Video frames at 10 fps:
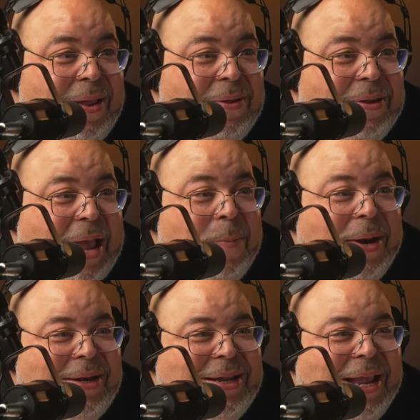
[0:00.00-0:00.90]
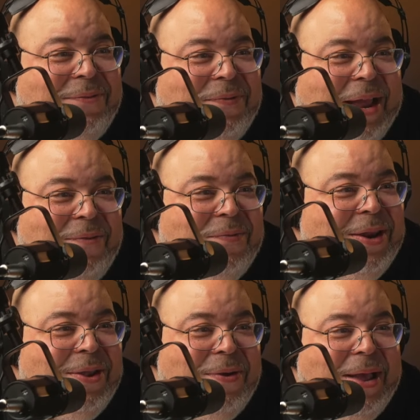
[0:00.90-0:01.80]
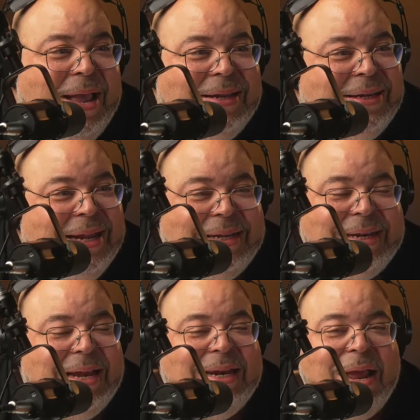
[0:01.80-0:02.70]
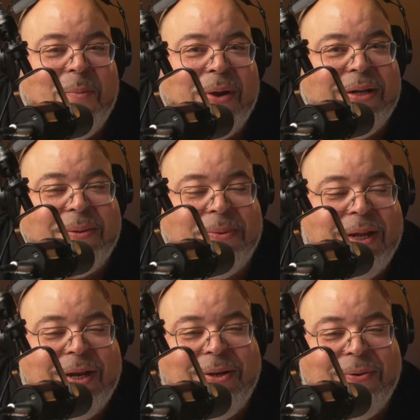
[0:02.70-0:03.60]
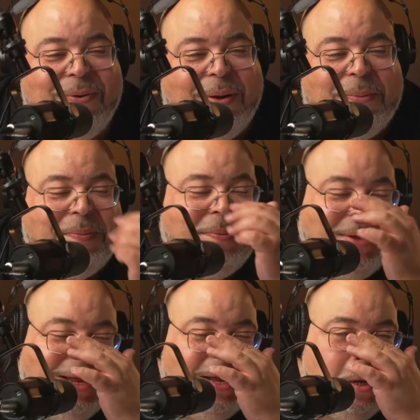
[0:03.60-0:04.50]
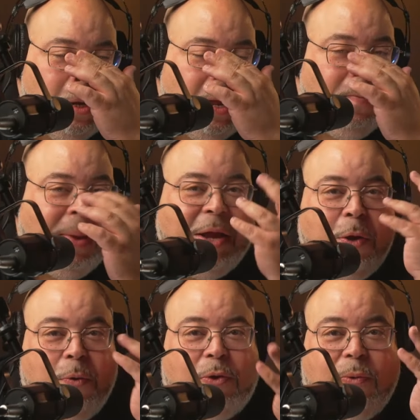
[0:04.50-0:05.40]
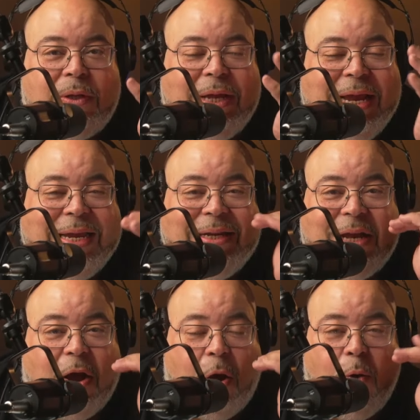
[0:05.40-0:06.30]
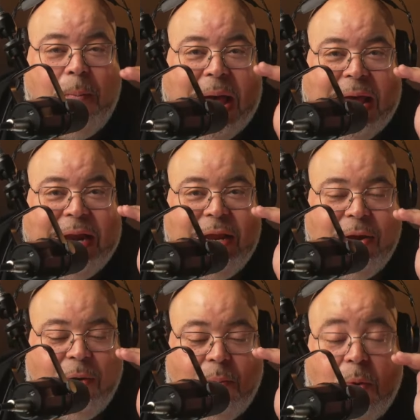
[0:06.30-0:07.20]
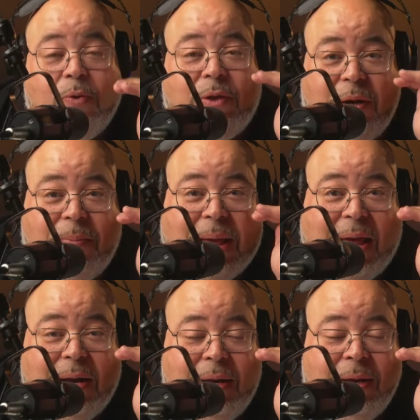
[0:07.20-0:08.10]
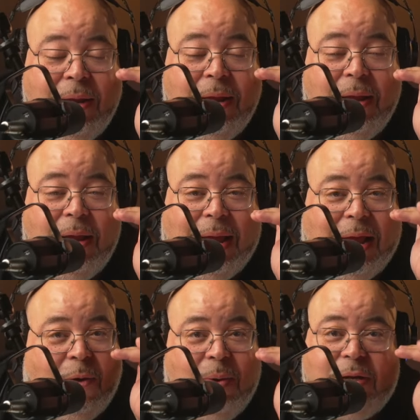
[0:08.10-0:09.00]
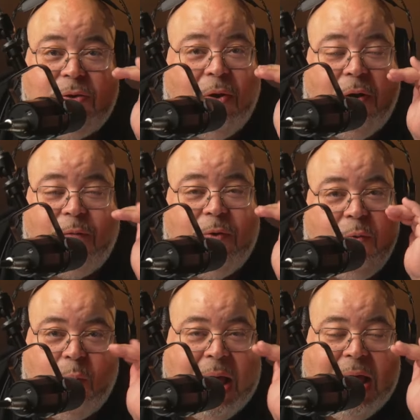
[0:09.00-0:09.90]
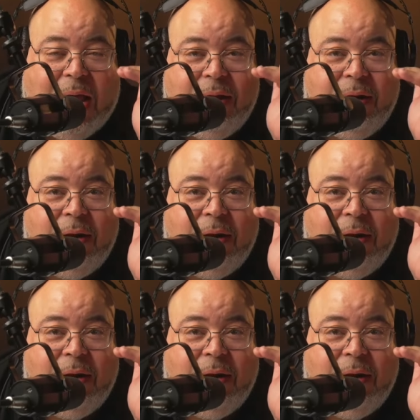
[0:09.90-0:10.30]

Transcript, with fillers: How many takes for that video? It's it's not that much. I'm telling you. Um, my usual thing is whole body or most of the body. I always start off with the wide.